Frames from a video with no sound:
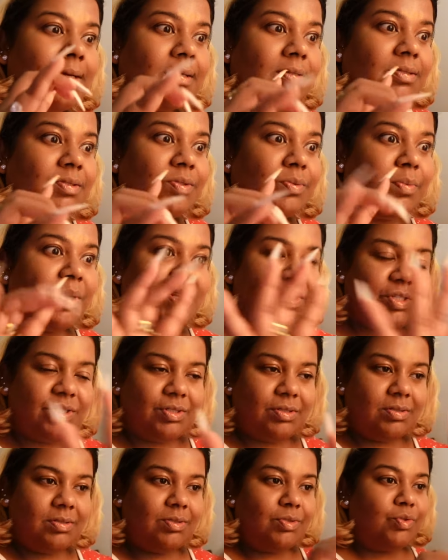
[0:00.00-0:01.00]
It's too
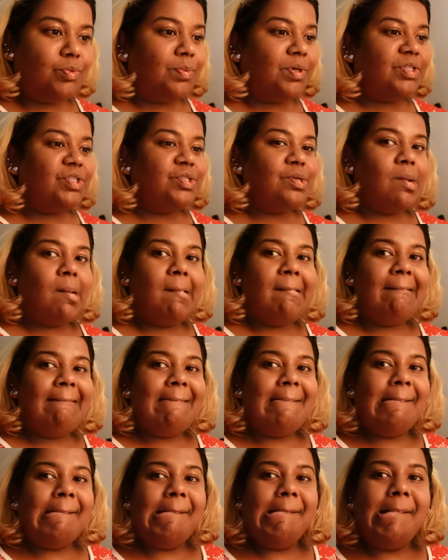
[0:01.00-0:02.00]
much. Too much.
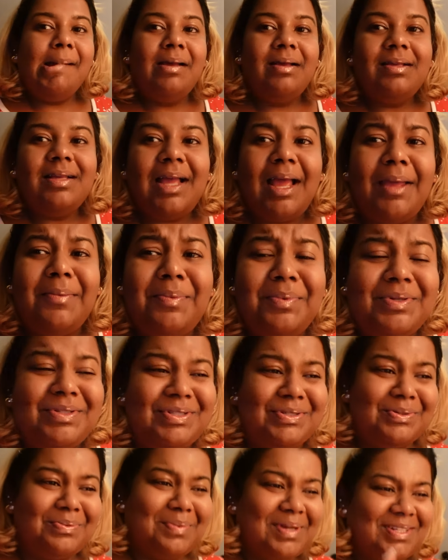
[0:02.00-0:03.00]
I put
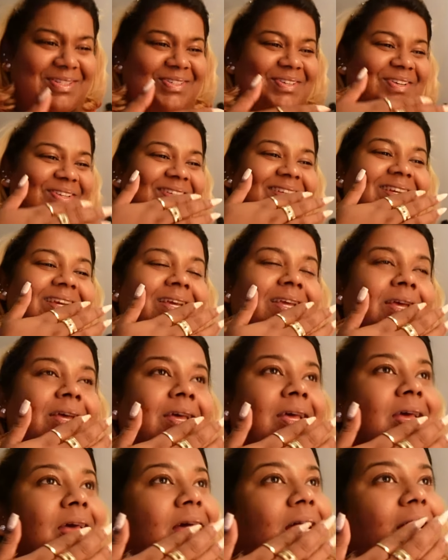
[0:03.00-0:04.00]
too much on.
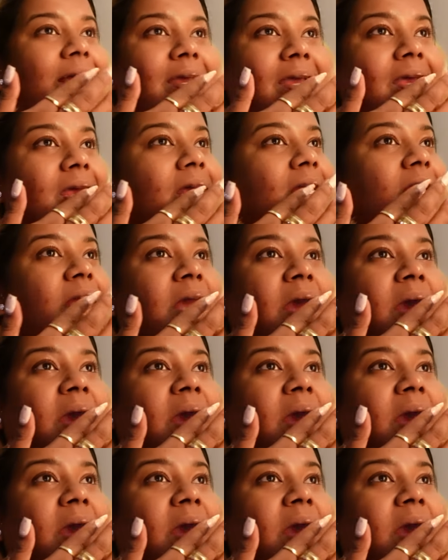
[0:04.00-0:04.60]
I